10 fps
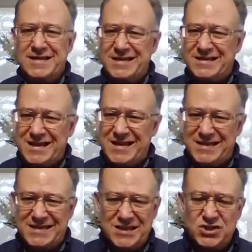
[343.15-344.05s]

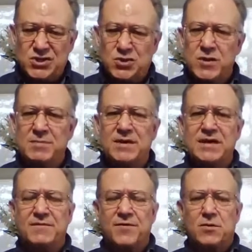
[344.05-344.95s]
It's extremely
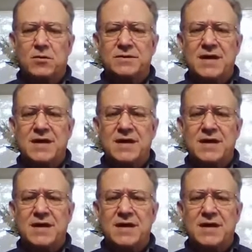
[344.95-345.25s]
difficult.